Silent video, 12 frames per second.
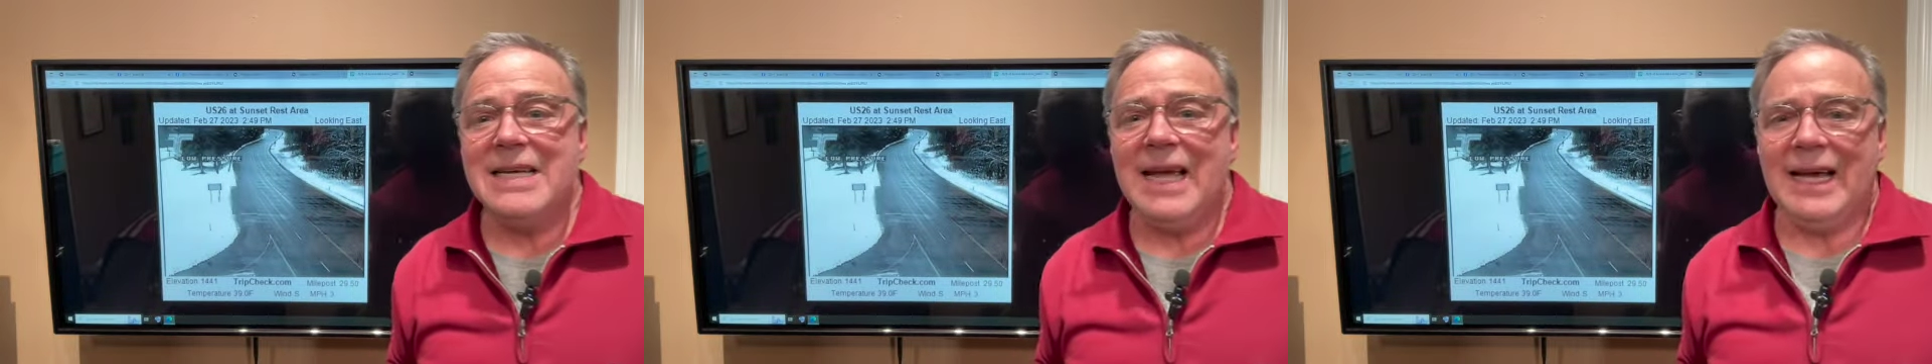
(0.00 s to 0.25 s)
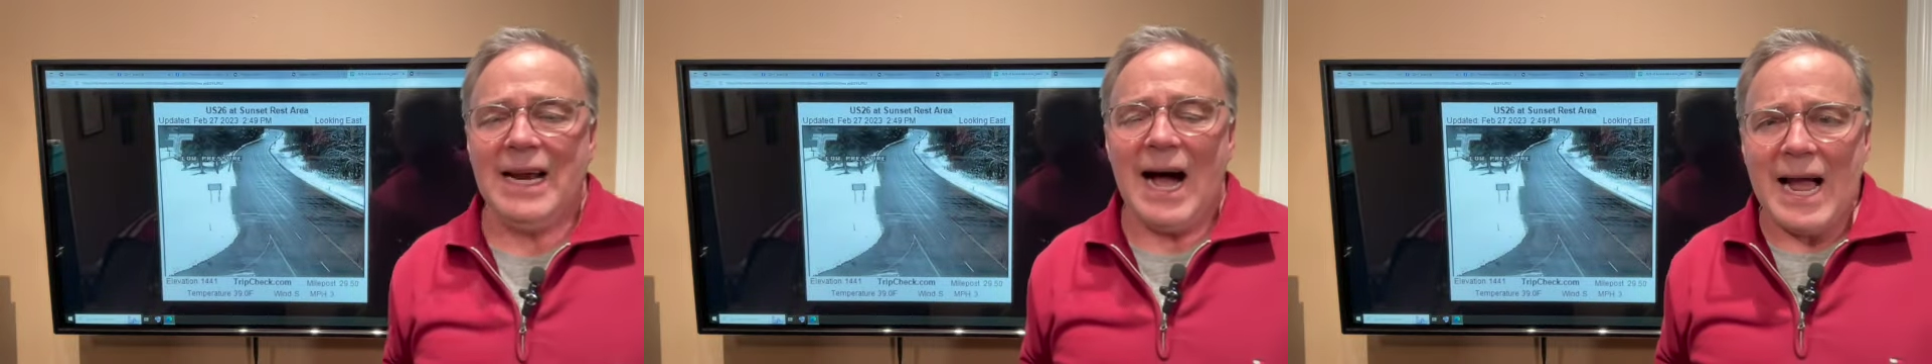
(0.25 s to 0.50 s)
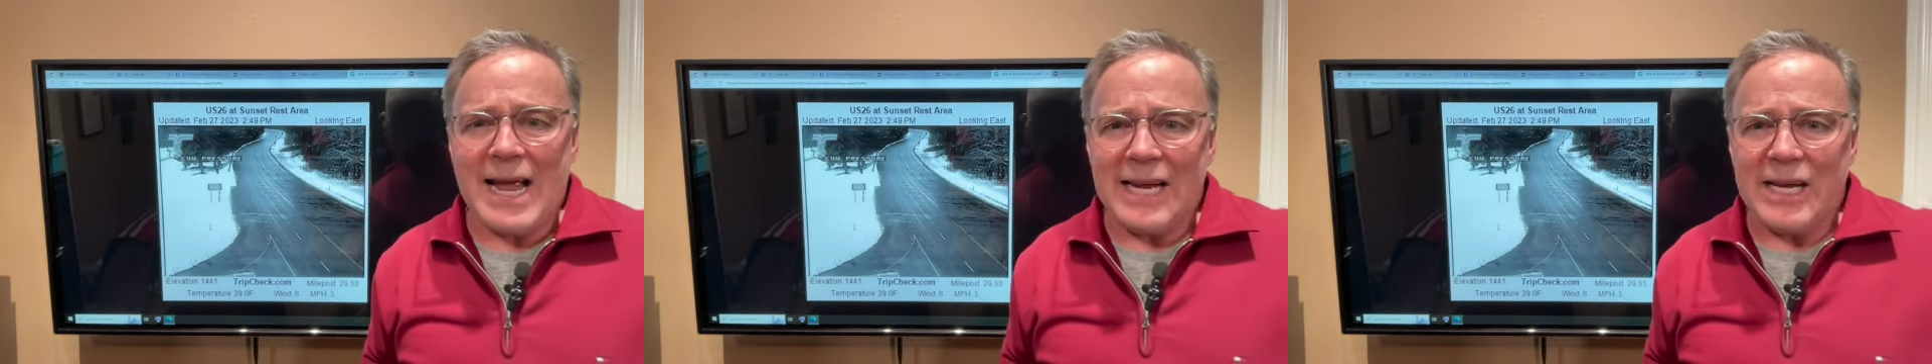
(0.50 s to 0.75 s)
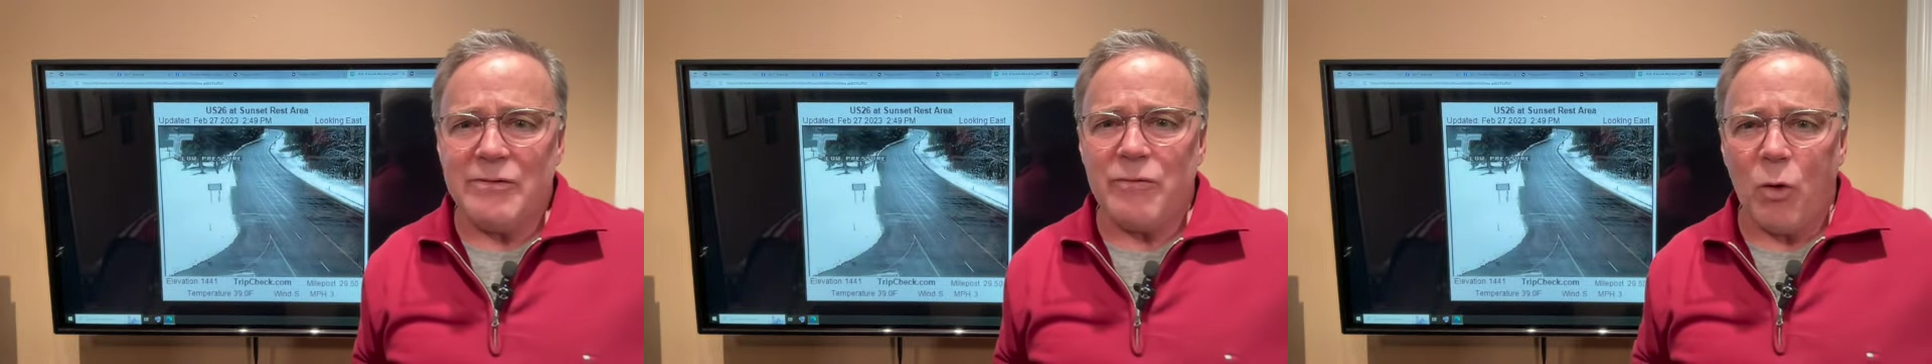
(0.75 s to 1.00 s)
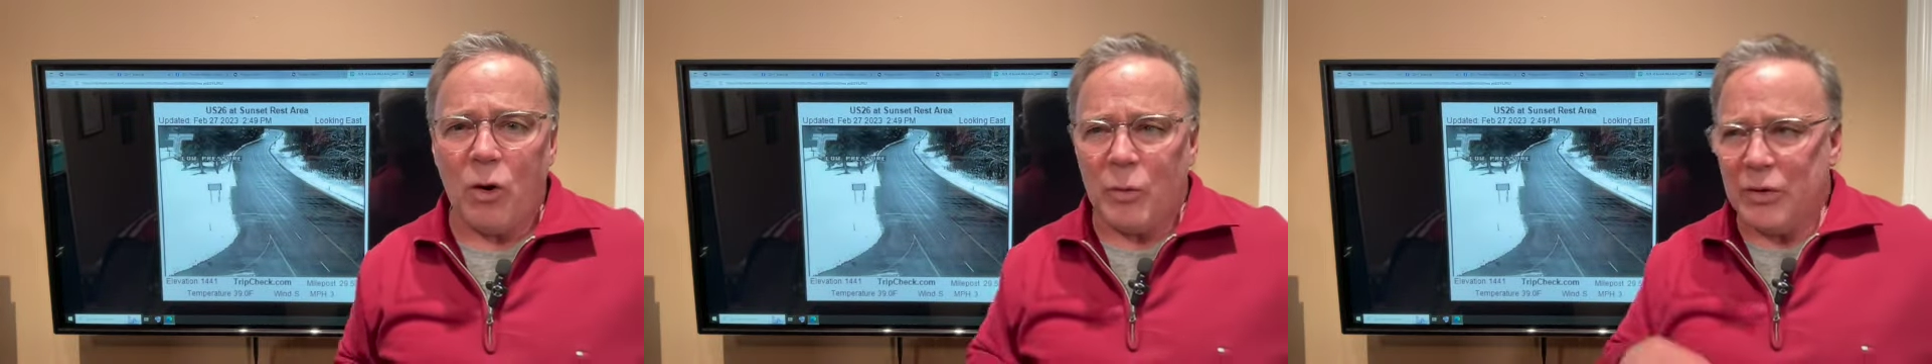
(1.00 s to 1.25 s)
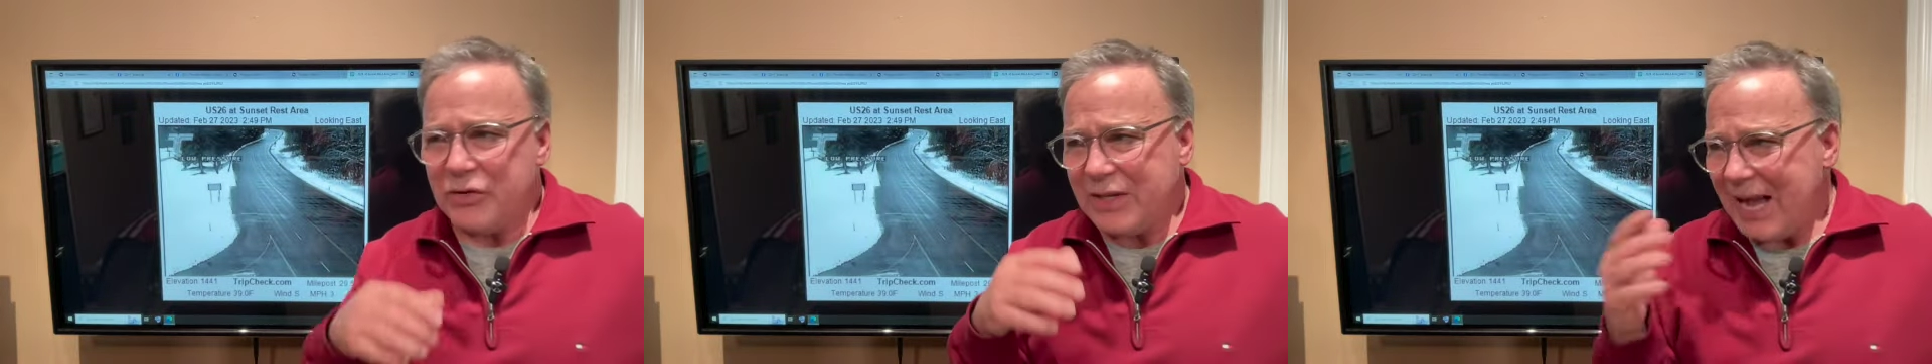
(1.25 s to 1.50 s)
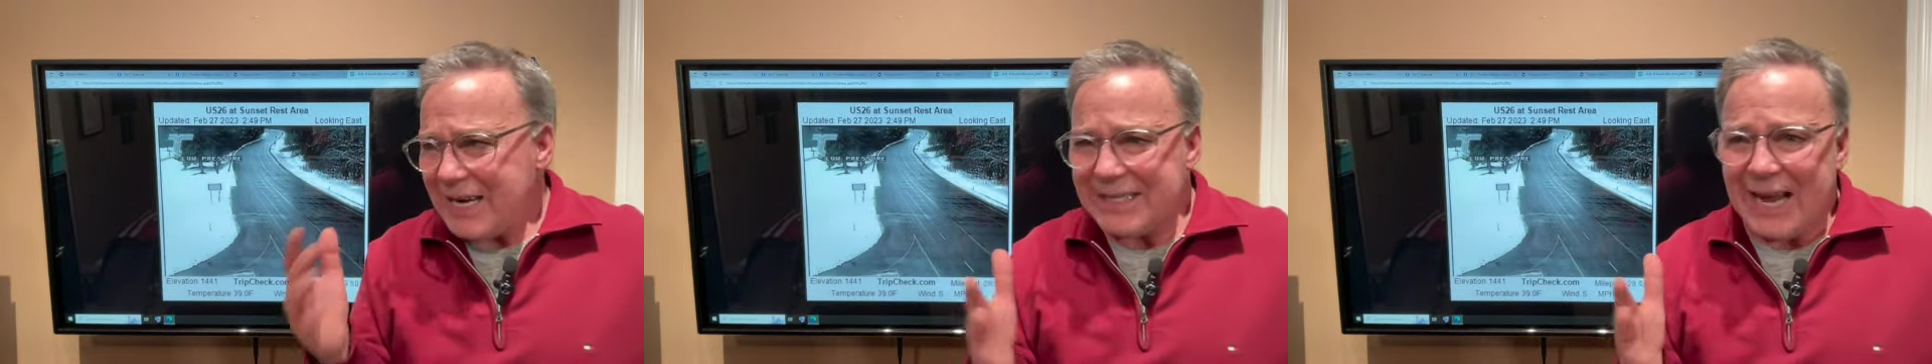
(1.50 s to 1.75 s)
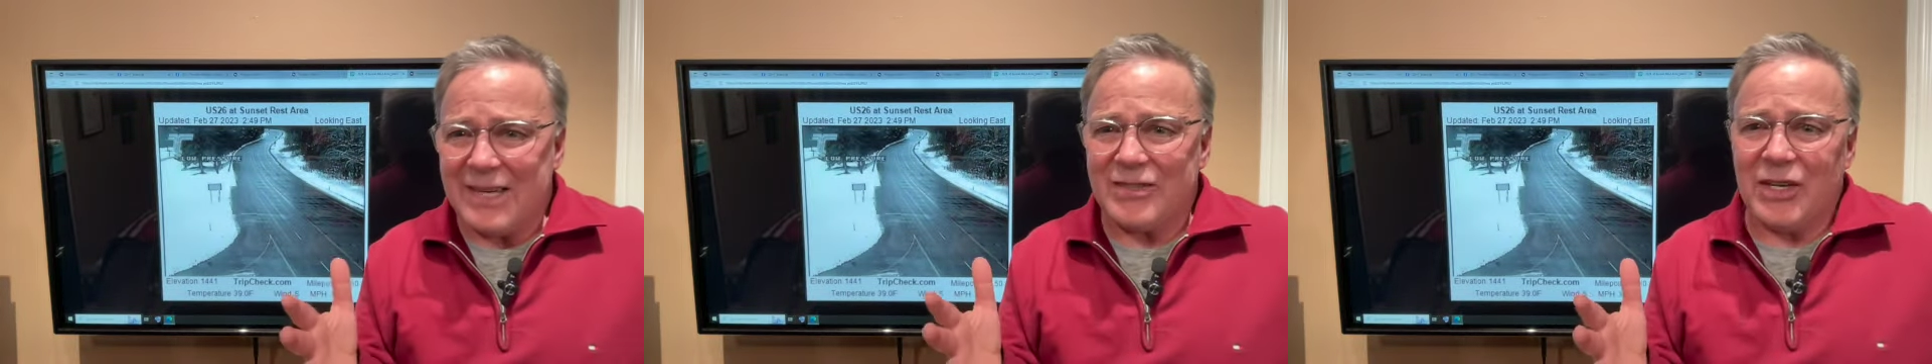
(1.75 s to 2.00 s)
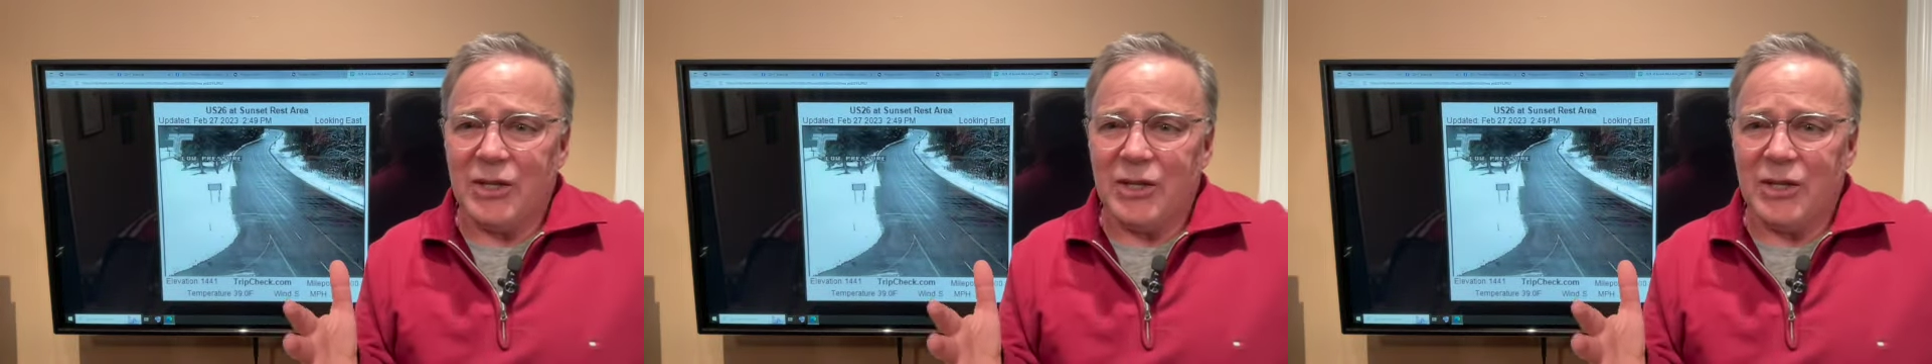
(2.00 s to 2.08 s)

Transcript: And I 84 was kind of dicey